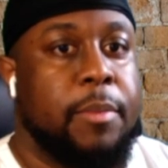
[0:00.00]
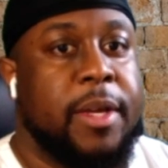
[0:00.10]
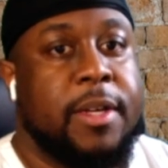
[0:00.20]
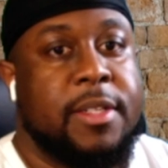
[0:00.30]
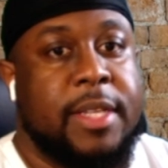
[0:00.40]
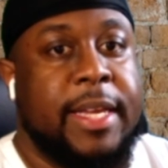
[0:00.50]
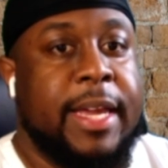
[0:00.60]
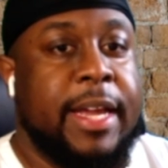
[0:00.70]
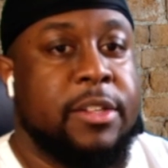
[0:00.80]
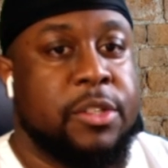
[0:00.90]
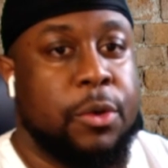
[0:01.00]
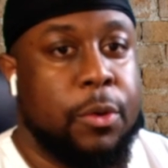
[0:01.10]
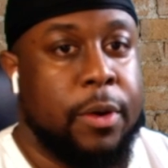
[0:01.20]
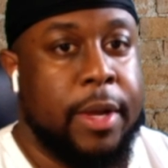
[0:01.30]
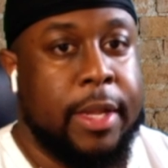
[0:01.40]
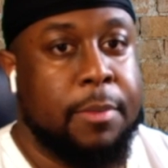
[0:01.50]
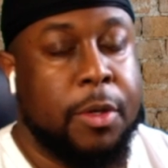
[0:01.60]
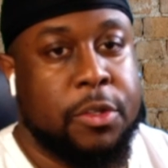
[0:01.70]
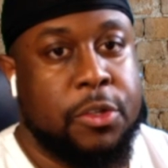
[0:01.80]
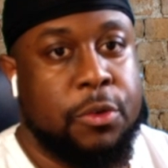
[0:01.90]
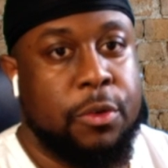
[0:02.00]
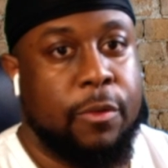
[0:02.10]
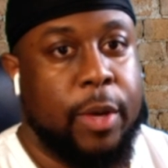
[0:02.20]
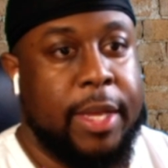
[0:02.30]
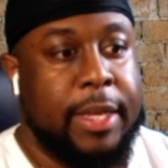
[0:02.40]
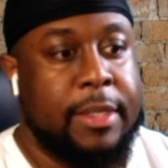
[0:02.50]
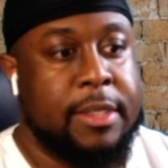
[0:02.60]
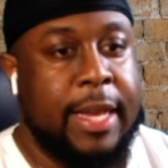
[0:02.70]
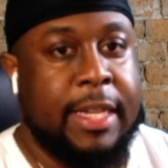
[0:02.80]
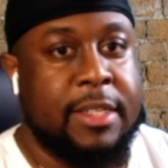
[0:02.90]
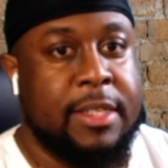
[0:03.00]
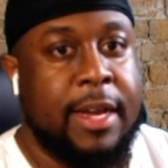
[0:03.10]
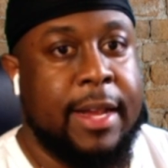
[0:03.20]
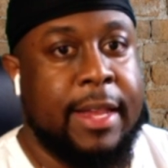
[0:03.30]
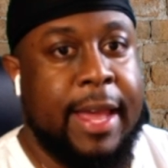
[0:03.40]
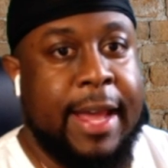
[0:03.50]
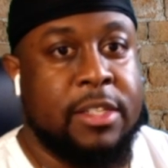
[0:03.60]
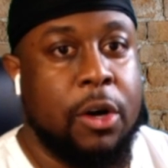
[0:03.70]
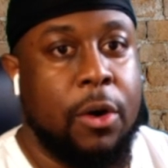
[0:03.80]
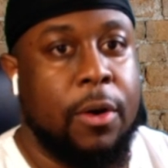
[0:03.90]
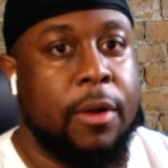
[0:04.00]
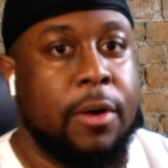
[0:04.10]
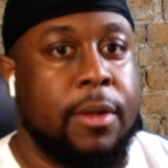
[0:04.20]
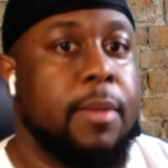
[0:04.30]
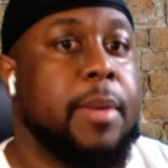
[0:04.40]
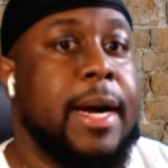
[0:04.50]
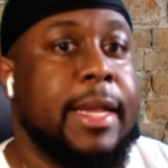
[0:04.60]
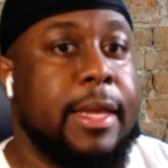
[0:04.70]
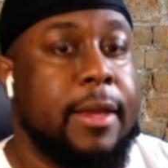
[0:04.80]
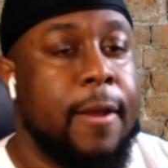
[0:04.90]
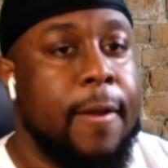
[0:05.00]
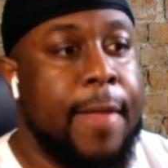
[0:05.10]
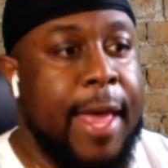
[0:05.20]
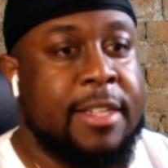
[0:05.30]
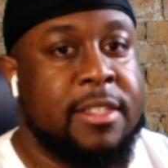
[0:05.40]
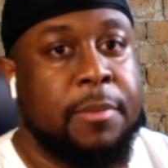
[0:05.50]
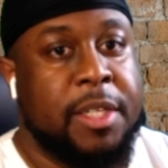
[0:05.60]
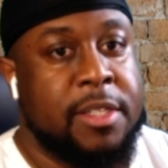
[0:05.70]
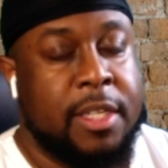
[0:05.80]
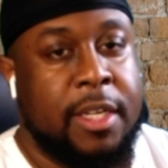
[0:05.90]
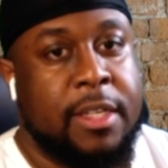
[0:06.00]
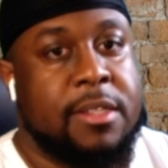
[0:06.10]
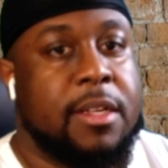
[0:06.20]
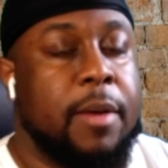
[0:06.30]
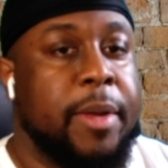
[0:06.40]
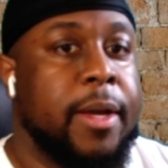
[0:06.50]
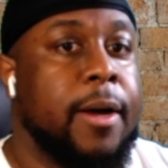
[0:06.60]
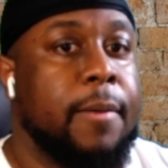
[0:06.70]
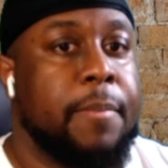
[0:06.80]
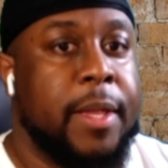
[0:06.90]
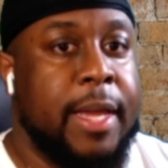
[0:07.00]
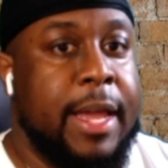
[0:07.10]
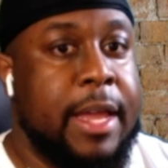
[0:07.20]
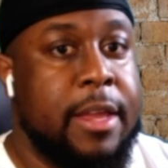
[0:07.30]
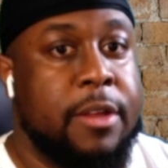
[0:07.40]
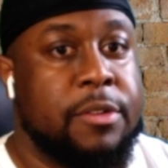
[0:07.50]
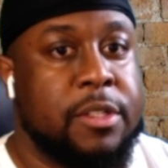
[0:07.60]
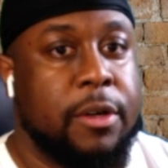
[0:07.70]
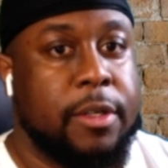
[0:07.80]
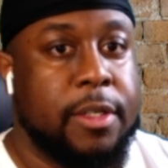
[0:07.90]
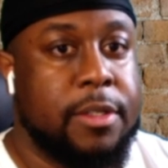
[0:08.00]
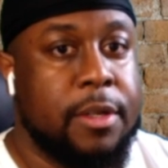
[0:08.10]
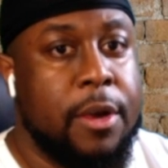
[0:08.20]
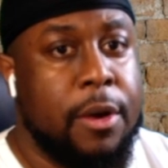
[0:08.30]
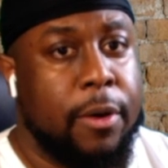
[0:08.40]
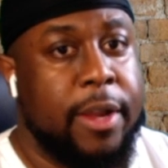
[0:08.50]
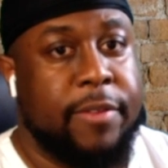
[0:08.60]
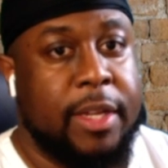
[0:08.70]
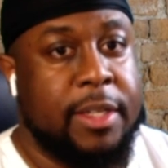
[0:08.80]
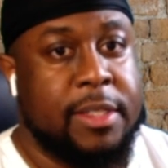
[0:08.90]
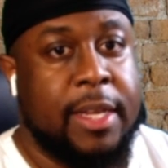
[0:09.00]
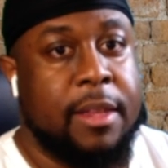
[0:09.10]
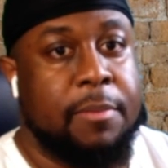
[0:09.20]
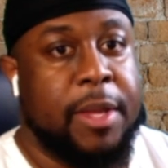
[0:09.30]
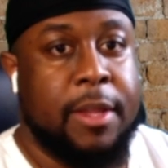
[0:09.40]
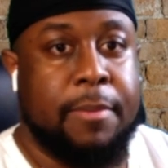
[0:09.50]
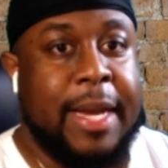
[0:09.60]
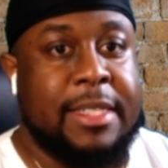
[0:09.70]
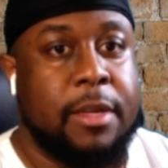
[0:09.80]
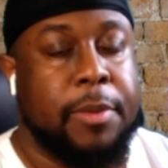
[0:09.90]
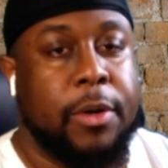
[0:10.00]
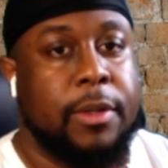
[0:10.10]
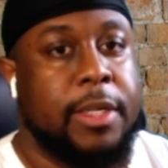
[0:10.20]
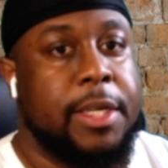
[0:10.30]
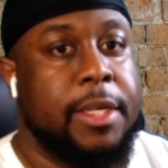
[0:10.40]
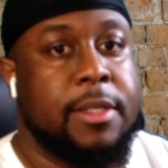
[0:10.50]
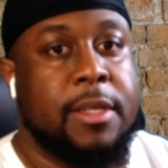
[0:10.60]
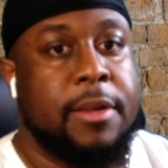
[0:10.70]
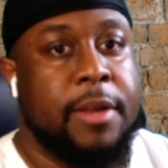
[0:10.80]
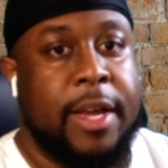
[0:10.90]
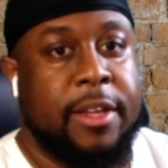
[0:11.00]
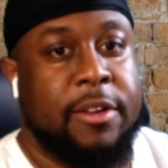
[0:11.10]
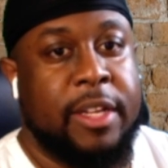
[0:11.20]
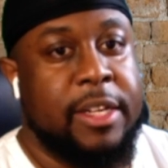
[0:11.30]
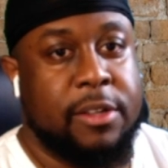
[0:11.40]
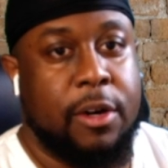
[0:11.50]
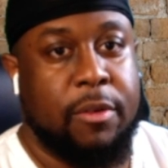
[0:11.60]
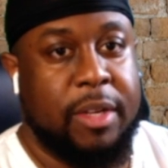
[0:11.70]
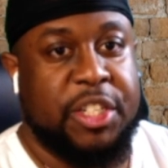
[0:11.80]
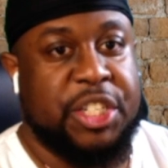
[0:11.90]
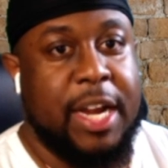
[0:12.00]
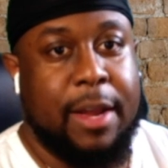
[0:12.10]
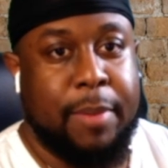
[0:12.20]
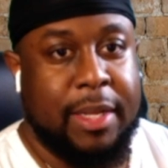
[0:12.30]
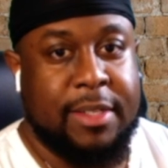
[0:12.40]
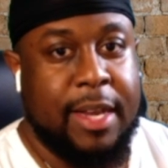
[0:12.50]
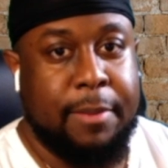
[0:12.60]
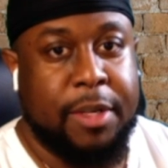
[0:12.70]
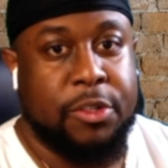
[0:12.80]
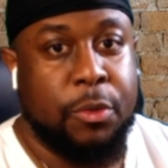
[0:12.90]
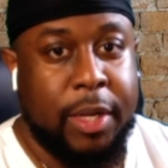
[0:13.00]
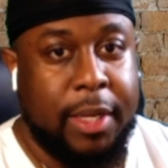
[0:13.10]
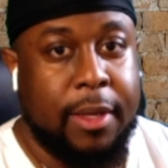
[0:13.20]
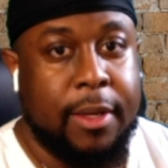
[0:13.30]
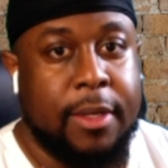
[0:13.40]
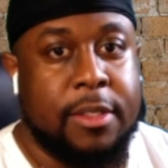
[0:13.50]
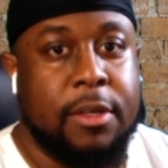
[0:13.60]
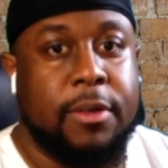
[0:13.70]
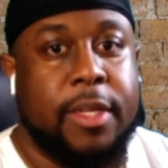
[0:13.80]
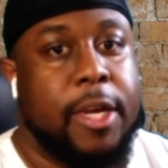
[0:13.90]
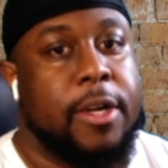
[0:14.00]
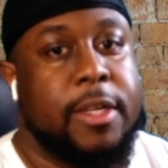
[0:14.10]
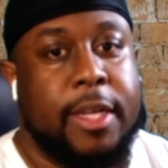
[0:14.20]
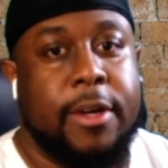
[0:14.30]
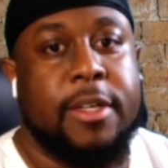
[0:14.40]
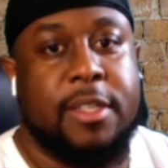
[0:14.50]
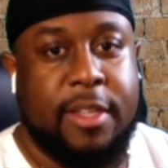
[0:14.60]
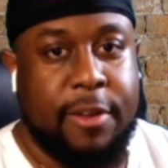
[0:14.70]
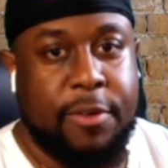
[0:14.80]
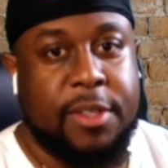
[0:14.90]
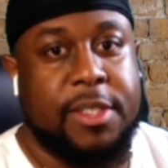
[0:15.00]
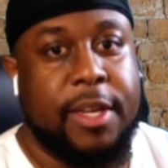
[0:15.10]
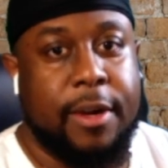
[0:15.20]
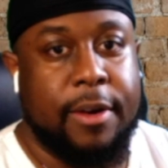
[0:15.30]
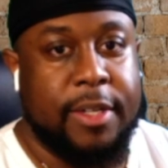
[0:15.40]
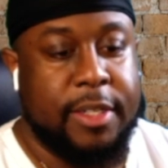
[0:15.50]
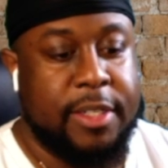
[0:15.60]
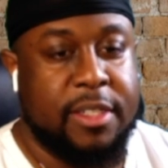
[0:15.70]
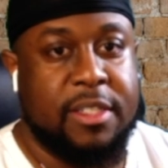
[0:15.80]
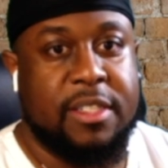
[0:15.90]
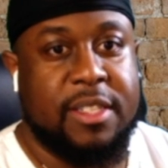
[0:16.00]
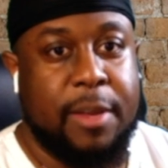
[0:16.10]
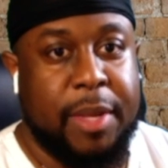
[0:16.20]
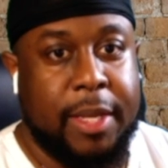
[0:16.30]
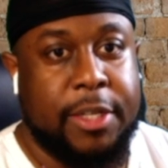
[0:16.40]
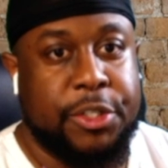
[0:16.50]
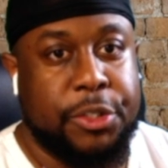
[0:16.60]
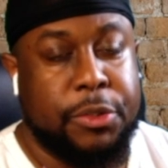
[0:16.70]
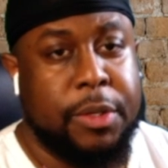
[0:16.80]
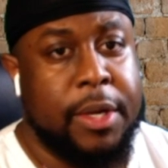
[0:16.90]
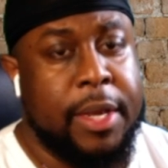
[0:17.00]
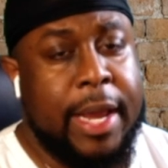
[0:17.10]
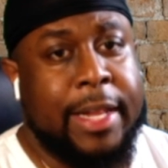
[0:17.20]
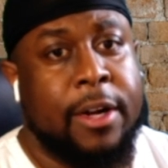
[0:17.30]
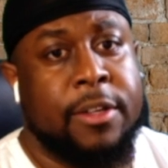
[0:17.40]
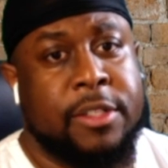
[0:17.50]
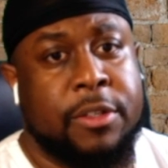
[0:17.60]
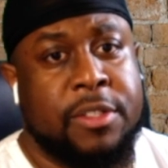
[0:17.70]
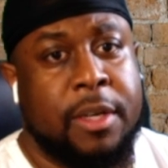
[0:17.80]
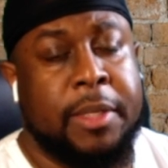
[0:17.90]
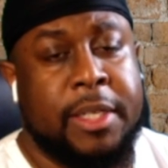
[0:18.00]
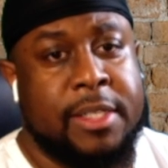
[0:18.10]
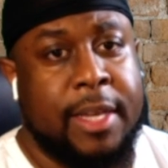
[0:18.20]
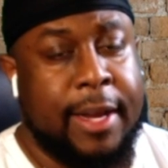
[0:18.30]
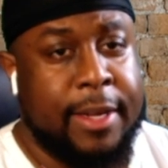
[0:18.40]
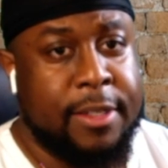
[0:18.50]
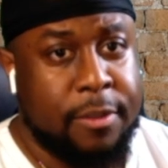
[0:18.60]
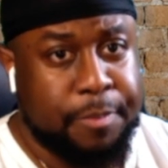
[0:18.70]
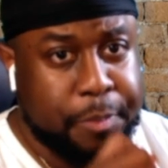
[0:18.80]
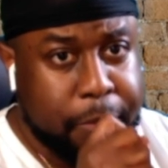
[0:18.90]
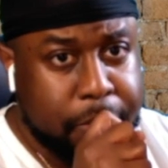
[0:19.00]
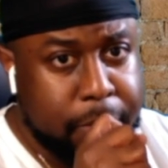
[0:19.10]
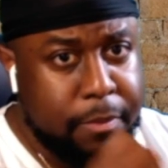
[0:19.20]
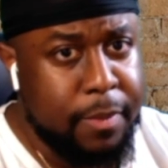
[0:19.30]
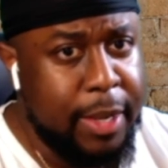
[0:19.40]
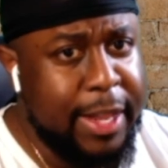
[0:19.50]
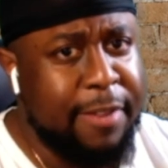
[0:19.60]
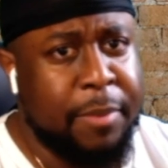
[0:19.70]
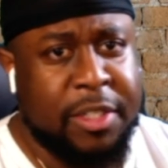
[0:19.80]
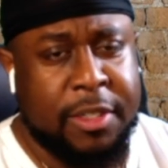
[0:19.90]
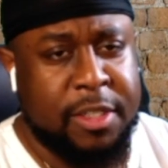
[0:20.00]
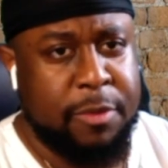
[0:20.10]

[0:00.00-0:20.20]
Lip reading: because they can score in a multitude of ways and it's not as hard on the body as some of these kids coming up in the AAU circuits or even in these independent basketball leagues, and their knees are already shot by the time they're 20. So there is a difference there. It's a systemic issue. And also some of these guys, and I've mentioned